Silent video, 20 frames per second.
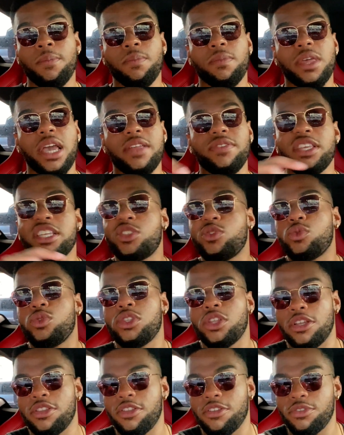And this is
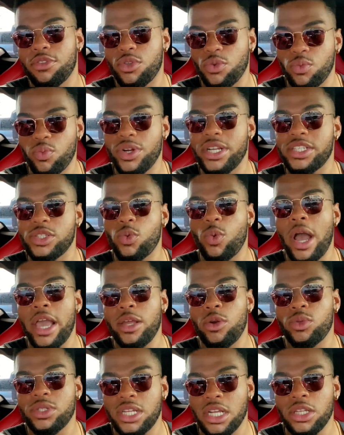the reason why you
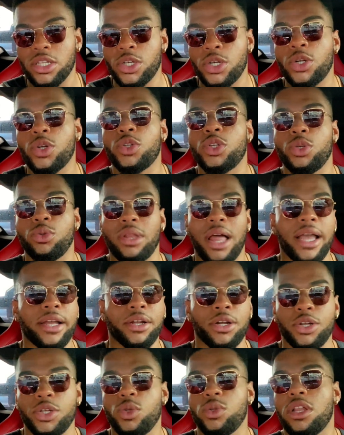don't tell a girl you like
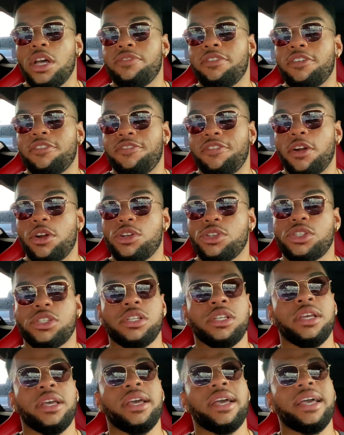her, you love her first,
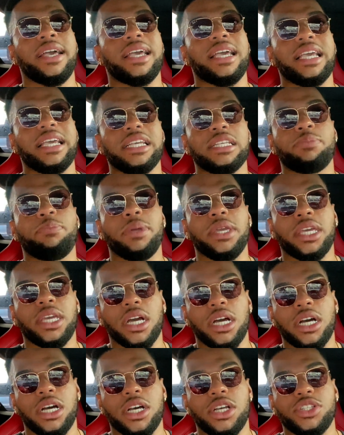is
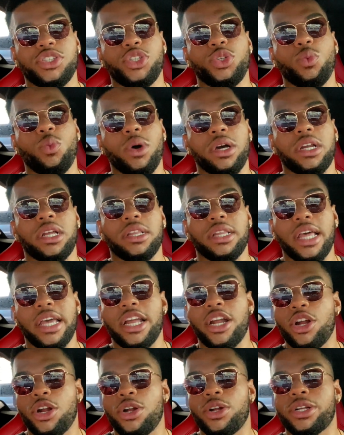because you want to let
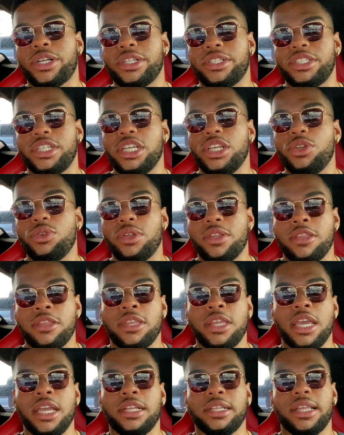her continue to
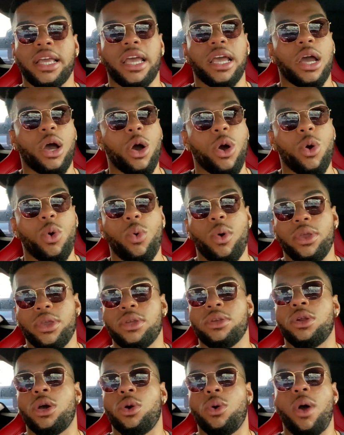think that, oh, you
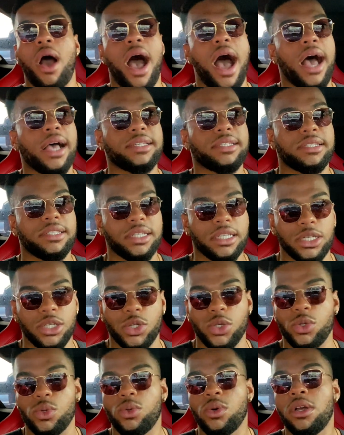know, I'm
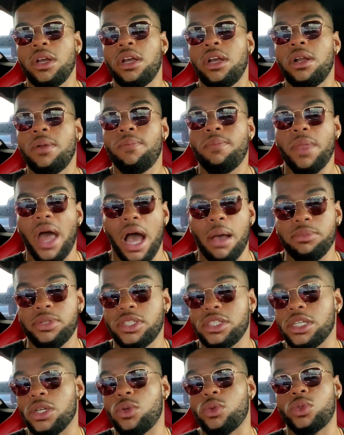still
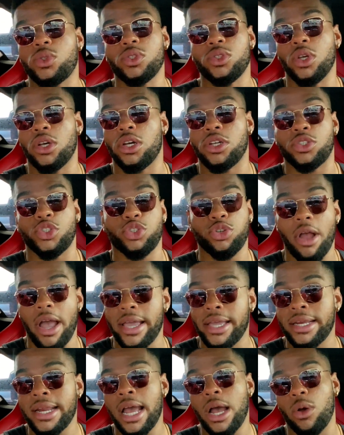
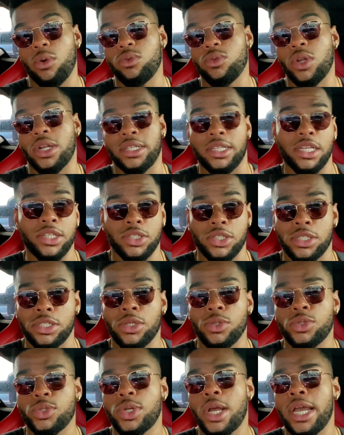trying out. You know, these are
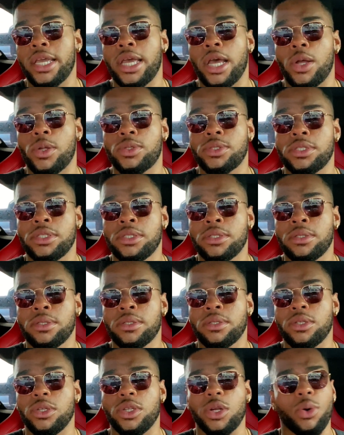still tryouts.
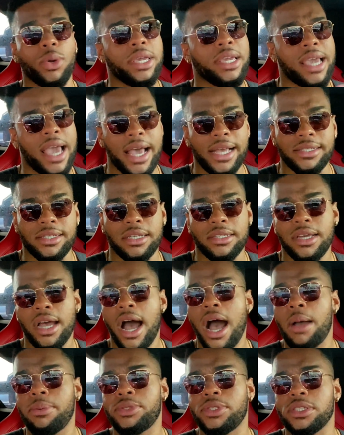You know, he has other
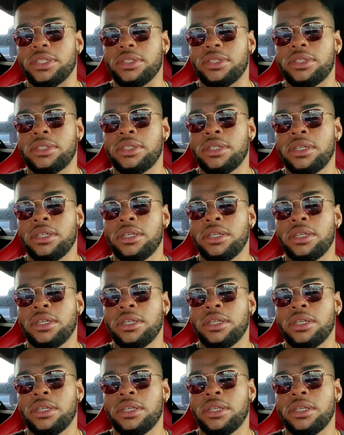options.